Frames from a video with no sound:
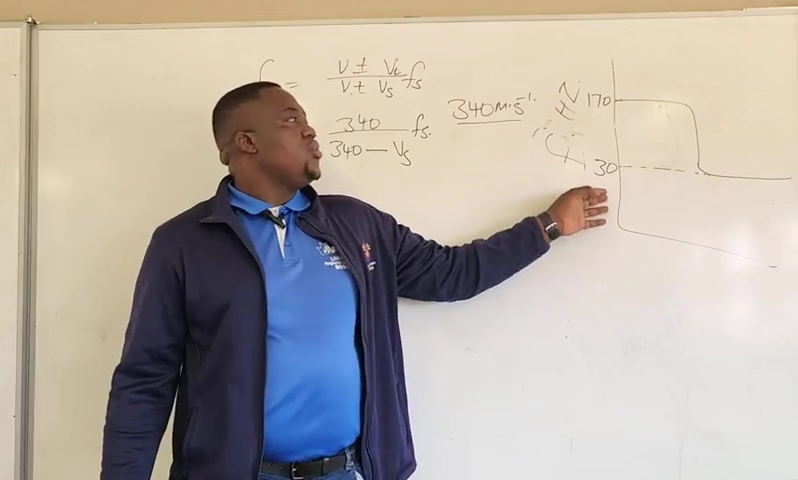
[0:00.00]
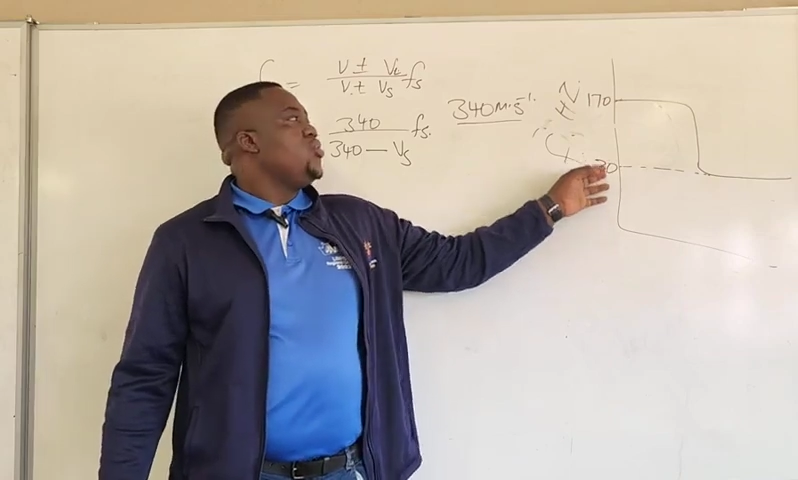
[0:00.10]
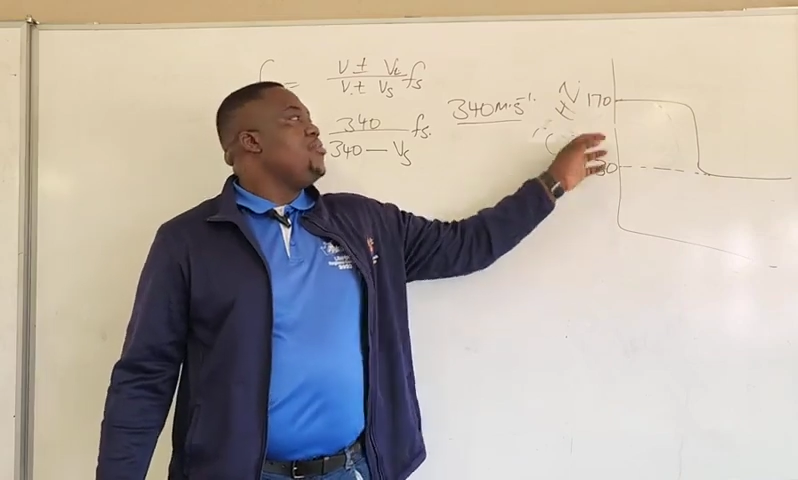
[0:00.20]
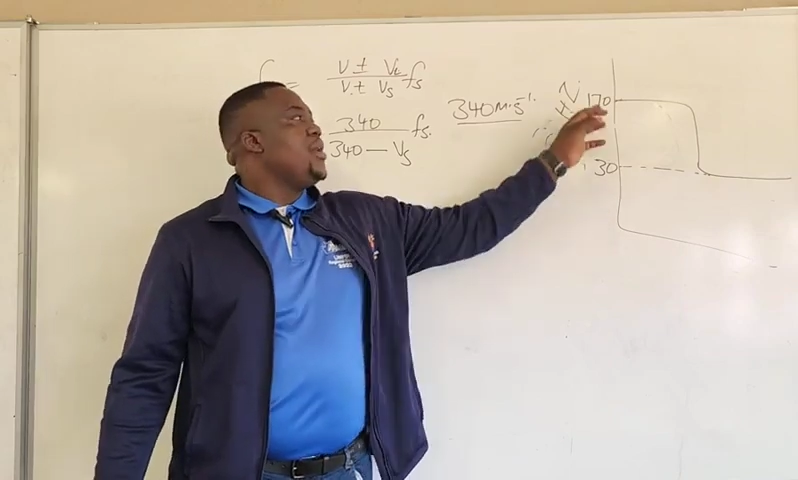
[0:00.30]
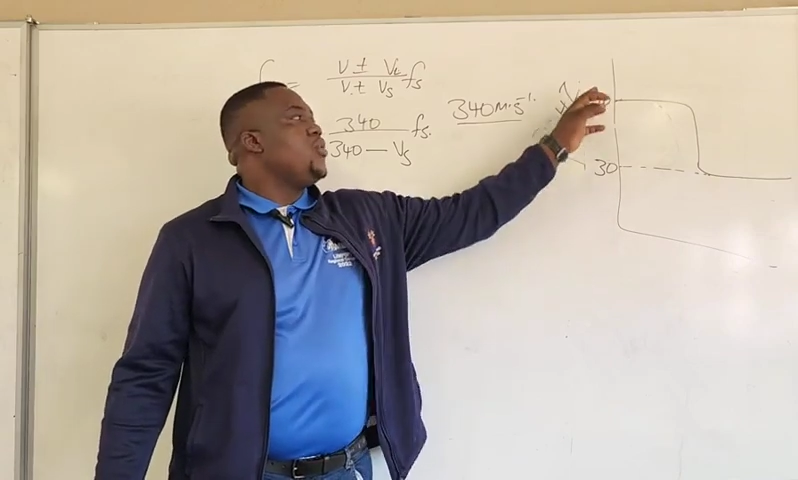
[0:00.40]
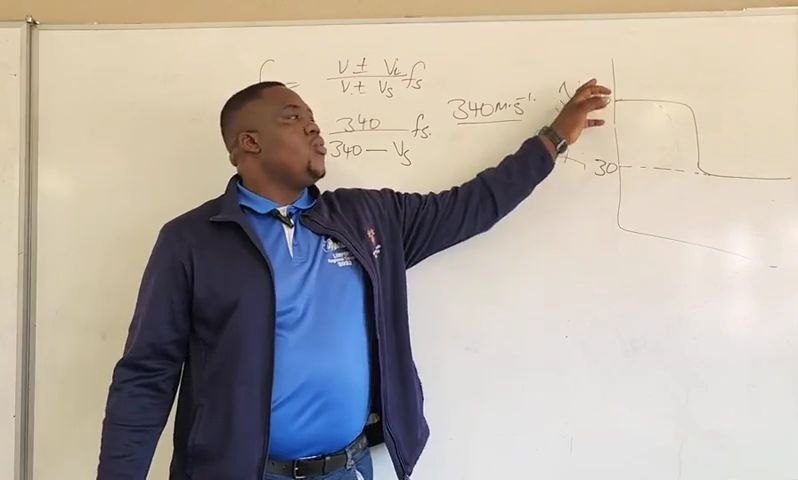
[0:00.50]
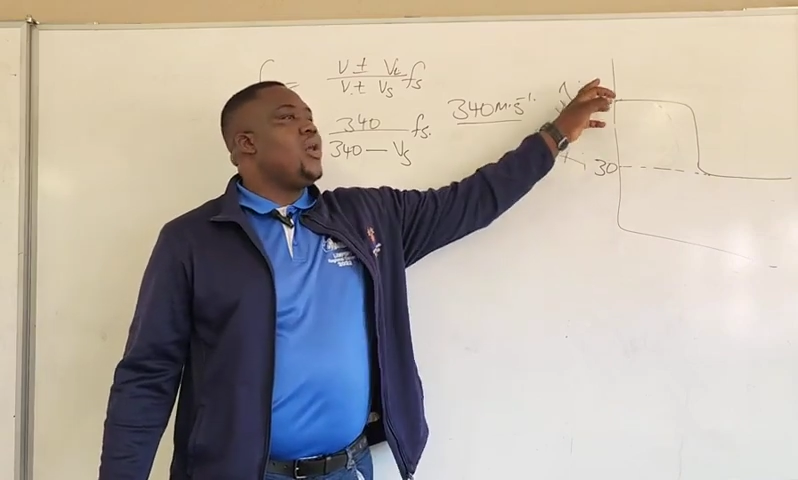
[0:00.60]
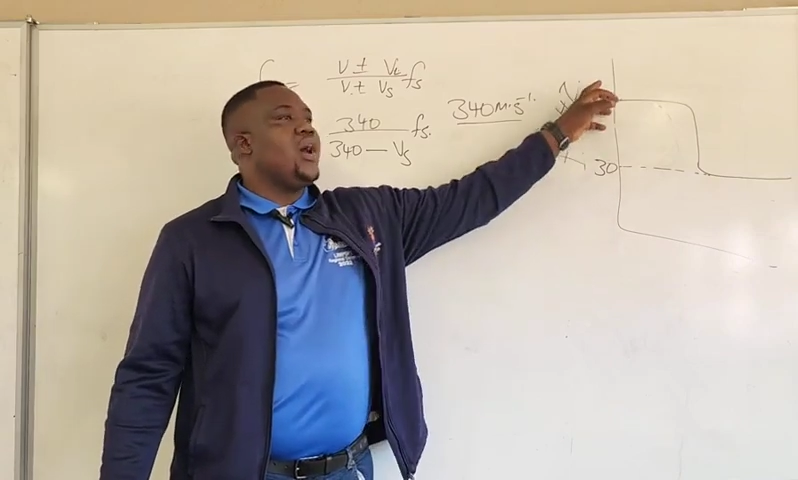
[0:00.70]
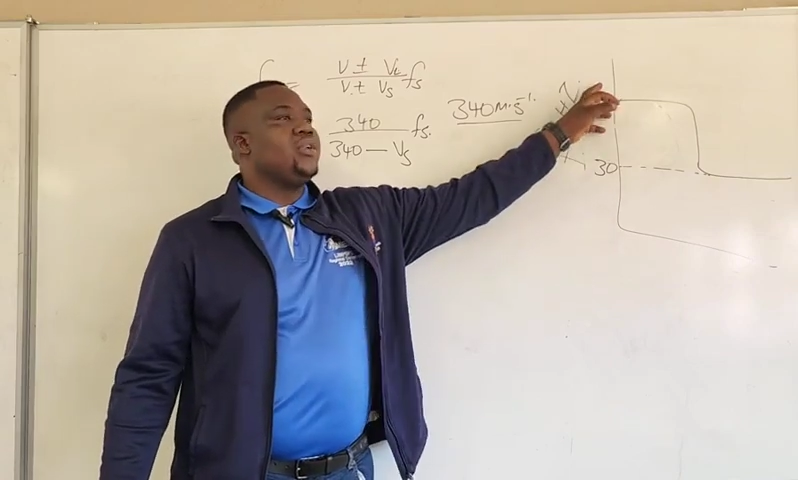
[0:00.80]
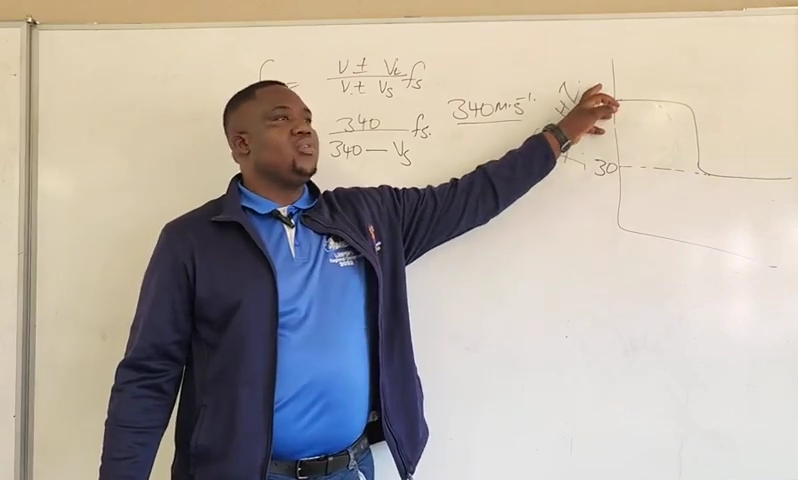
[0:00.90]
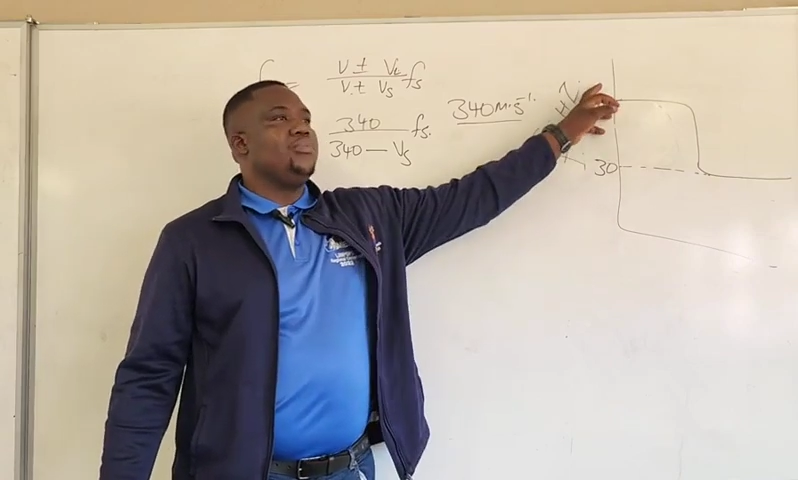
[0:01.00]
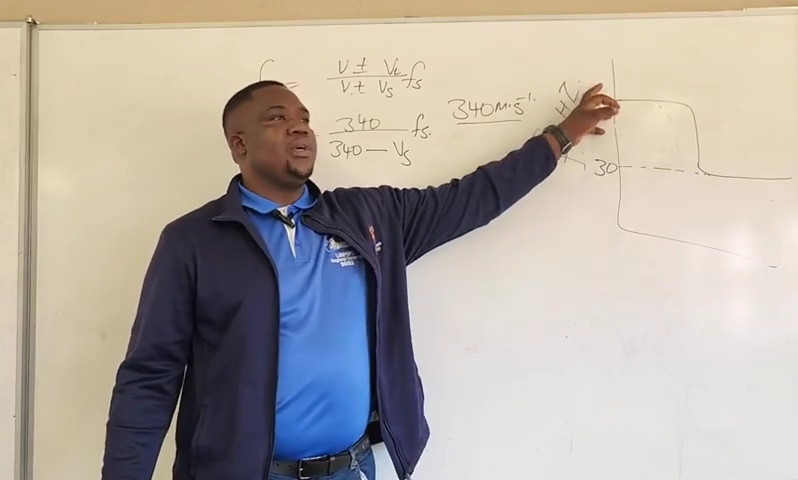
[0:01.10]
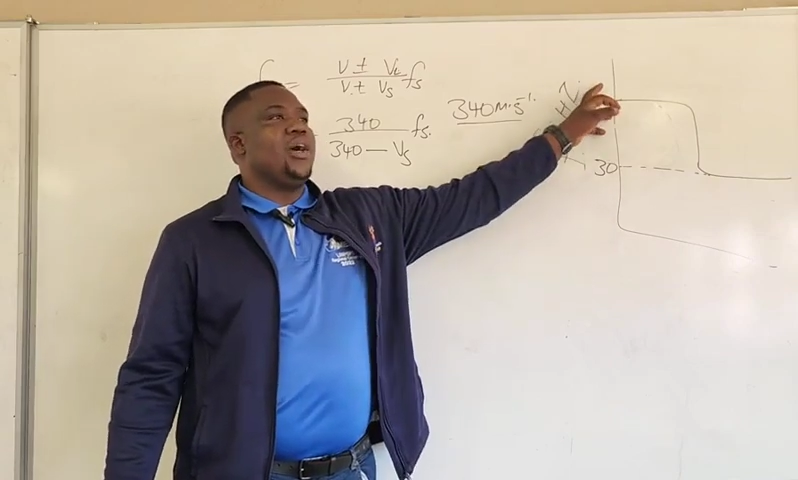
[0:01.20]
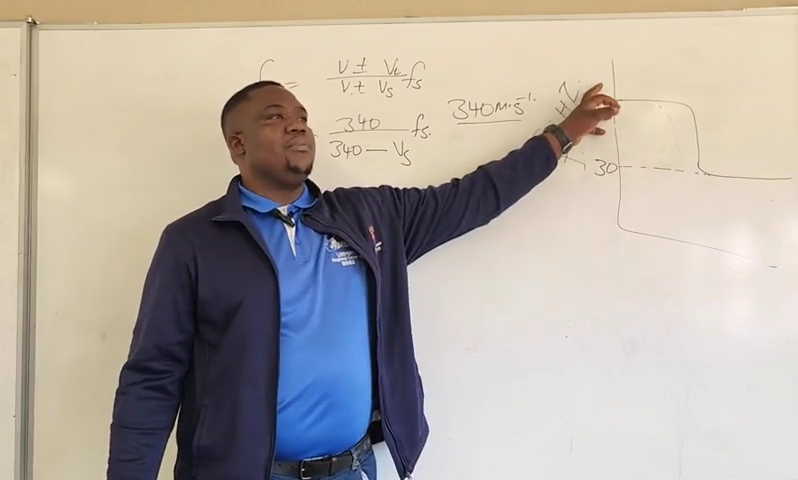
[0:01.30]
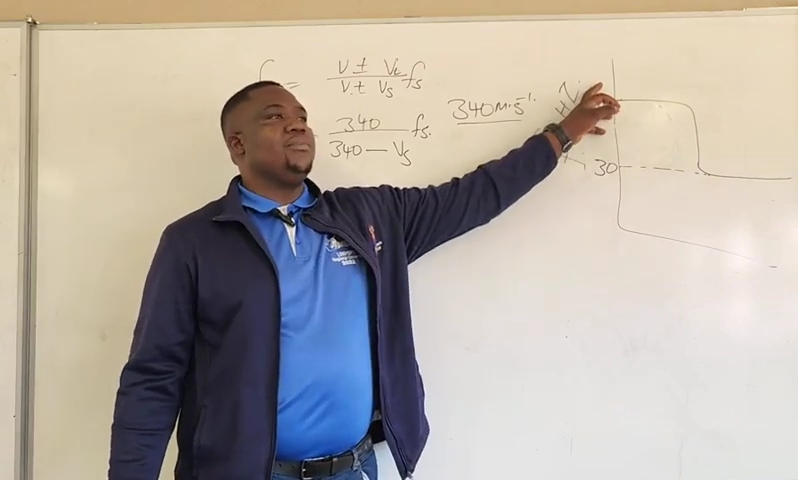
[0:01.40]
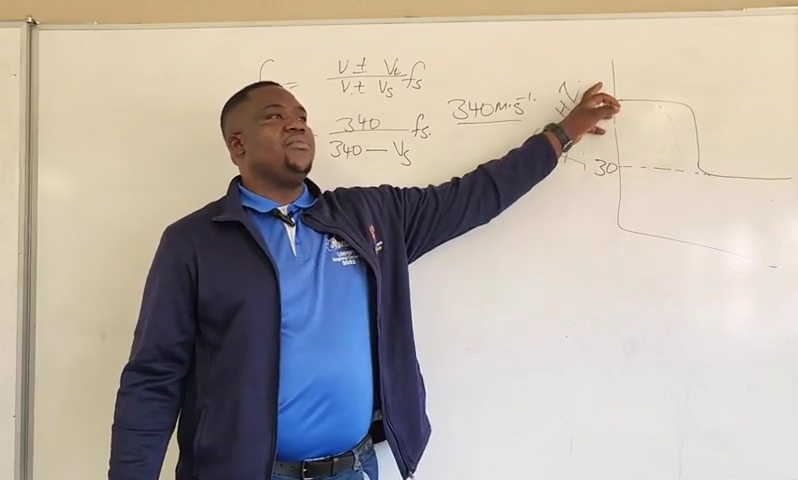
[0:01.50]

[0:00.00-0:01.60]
You make one to become